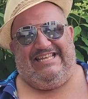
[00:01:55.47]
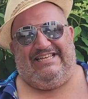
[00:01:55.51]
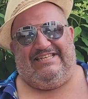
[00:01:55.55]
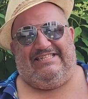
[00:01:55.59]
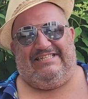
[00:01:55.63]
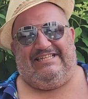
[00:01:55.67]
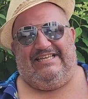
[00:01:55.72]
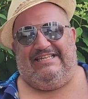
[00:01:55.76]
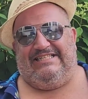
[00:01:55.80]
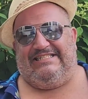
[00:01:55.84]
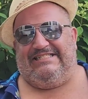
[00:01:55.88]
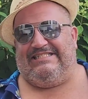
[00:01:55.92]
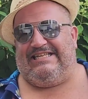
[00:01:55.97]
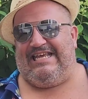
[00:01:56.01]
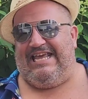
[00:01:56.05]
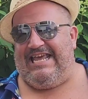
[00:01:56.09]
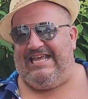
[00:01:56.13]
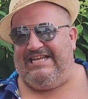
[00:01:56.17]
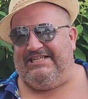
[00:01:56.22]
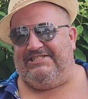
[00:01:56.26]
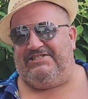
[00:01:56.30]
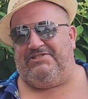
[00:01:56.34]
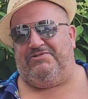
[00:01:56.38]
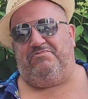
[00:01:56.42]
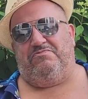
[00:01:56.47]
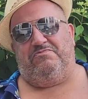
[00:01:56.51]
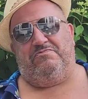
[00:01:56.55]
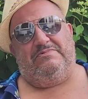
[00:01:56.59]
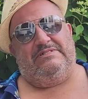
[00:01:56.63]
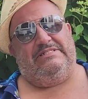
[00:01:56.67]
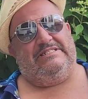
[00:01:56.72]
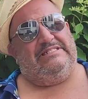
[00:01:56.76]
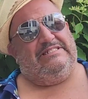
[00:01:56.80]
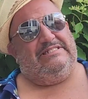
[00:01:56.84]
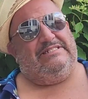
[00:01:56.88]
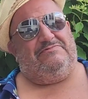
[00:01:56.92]
it. It tastes
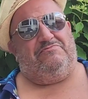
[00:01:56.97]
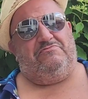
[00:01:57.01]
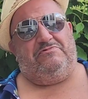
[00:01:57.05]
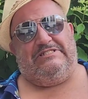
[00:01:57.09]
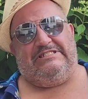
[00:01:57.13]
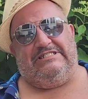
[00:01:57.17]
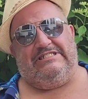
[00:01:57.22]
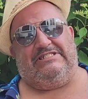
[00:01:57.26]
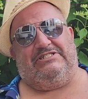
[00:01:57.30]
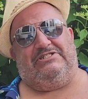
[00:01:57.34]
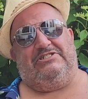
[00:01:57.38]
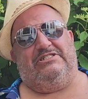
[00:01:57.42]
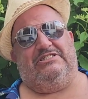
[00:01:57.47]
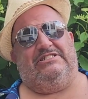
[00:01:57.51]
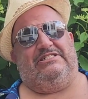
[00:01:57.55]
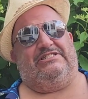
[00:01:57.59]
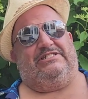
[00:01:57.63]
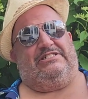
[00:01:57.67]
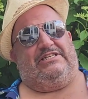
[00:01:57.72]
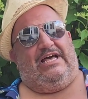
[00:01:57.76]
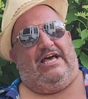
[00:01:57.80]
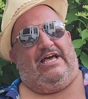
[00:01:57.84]
really, really good.